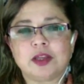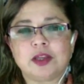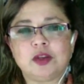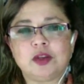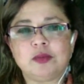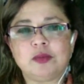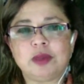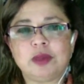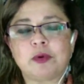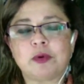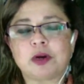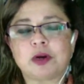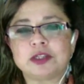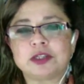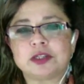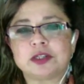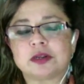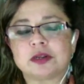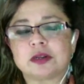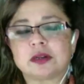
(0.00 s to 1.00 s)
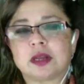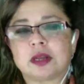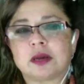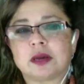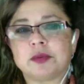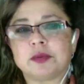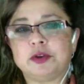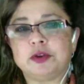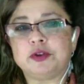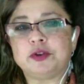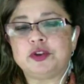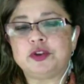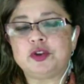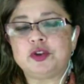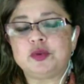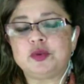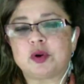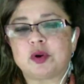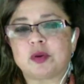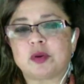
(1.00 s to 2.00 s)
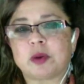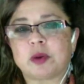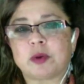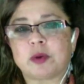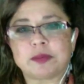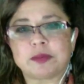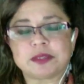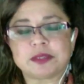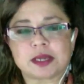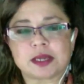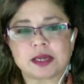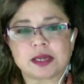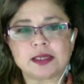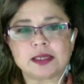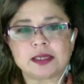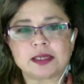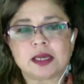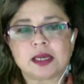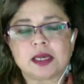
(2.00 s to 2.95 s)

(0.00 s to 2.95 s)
You may watch it on YouTube or my website.